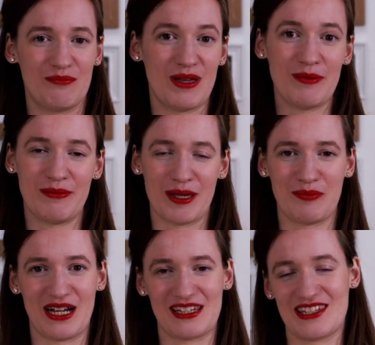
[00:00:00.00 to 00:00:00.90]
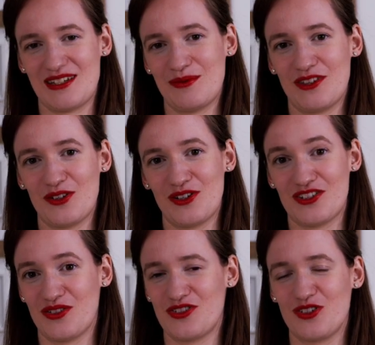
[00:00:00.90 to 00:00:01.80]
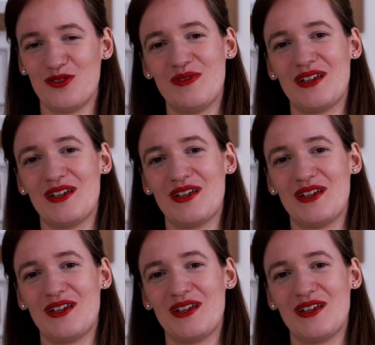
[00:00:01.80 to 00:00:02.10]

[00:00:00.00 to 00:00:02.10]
Maybe by practicing with others on Zoom.